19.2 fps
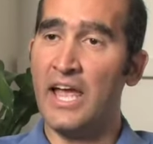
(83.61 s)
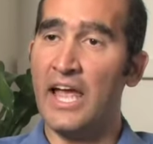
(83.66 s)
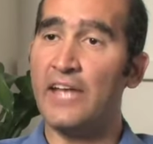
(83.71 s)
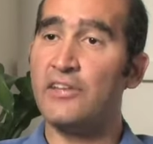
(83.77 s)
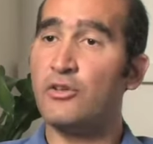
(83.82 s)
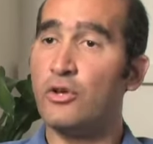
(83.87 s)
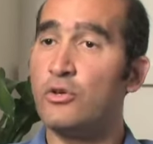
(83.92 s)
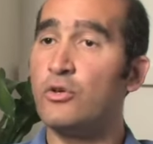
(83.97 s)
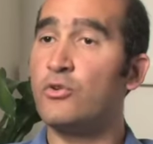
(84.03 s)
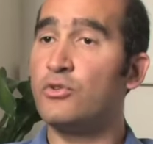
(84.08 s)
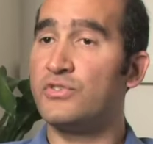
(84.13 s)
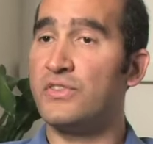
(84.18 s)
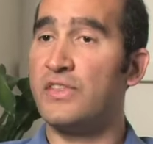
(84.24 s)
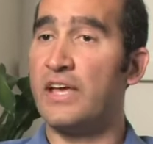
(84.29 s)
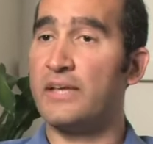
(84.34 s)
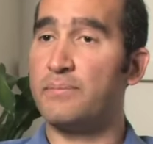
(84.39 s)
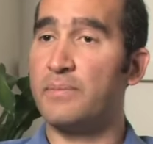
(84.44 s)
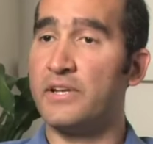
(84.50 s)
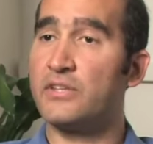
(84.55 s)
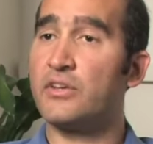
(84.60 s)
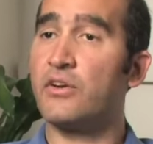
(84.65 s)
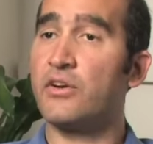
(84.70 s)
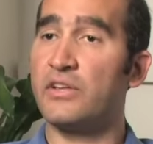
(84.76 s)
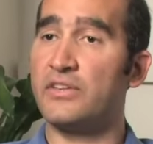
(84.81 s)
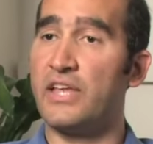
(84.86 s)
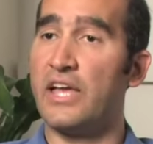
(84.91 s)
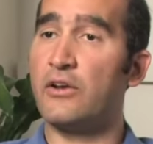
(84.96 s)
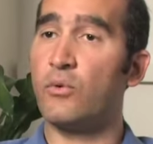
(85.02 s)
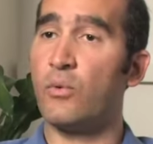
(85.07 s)
and you use that
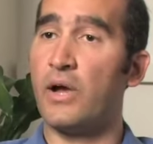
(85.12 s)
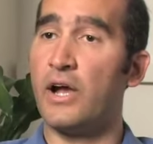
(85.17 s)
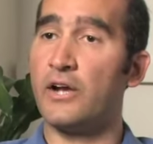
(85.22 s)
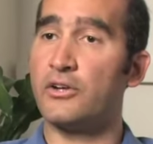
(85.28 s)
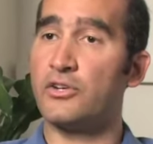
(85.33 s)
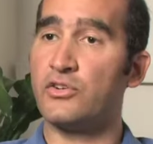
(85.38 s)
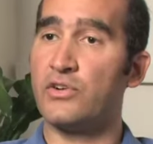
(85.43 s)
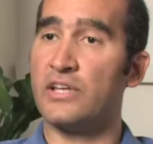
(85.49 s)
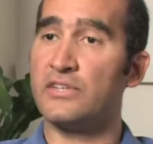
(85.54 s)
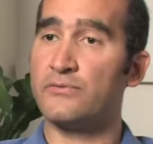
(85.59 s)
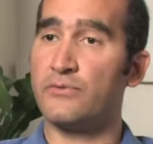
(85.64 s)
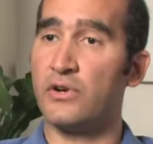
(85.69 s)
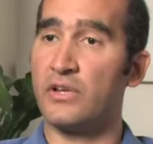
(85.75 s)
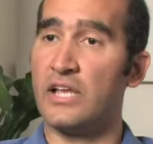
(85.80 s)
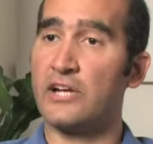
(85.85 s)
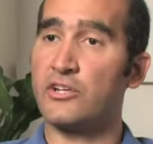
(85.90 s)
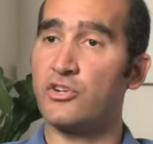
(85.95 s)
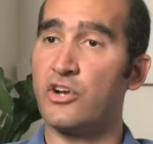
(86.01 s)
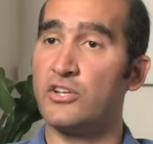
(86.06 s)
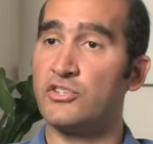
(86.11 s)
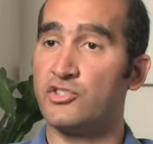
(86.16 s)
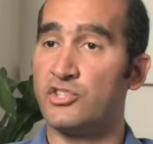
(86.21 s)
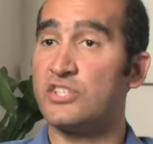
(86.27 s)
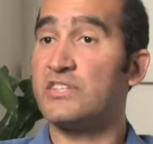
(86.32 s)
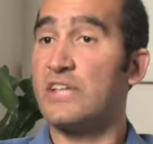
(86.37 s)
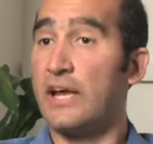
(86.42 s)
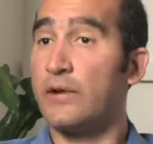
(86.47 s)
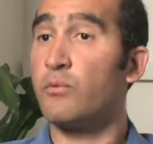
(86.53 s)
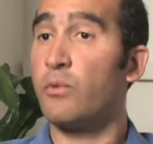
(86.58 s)
bacterial nanowire to transfer electrons
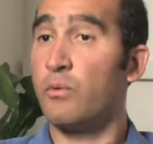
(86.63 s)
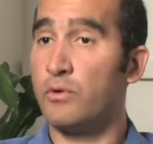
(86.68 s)
just like